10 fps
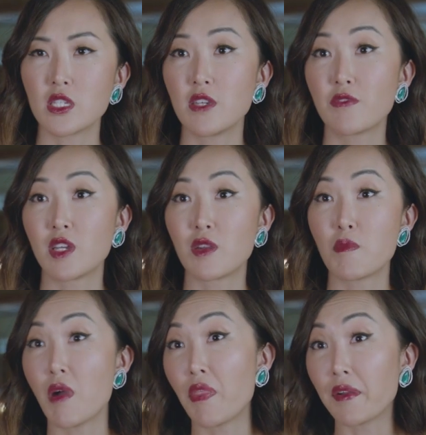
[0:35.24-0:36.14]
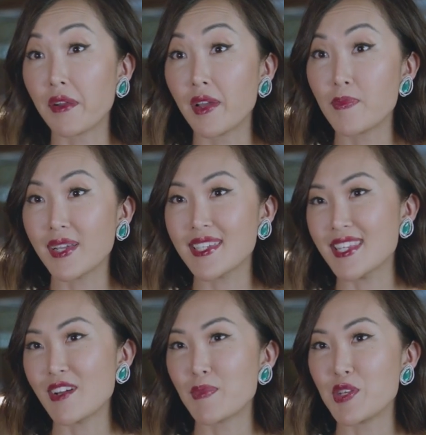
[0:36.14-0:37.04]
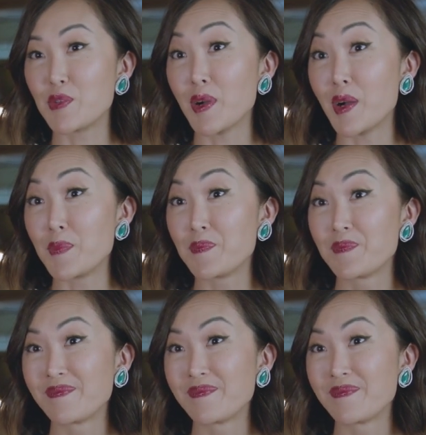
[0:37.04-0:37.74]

to even motherhood, because now I'm a new mom.